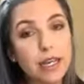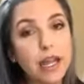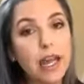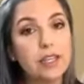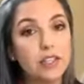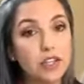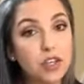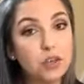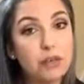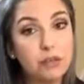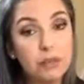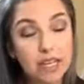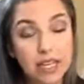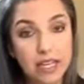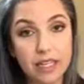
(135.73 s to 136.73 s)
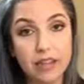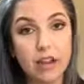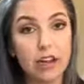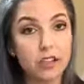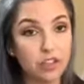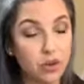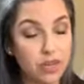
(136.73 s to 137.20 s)
As a human being, our
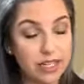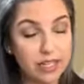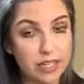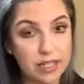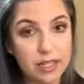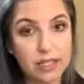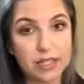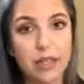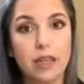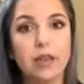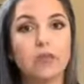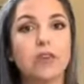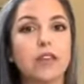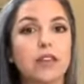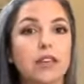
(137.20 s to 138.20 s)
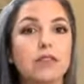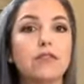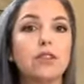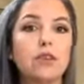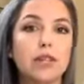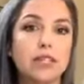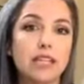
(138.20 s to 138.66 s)
choices will
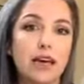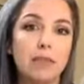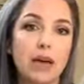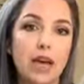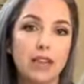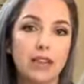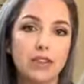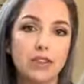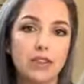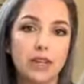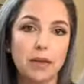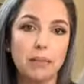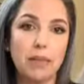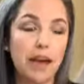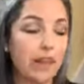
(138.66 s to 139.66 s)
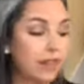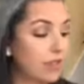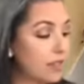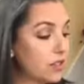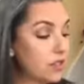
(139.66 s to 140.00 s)
influence that balance or imbalance.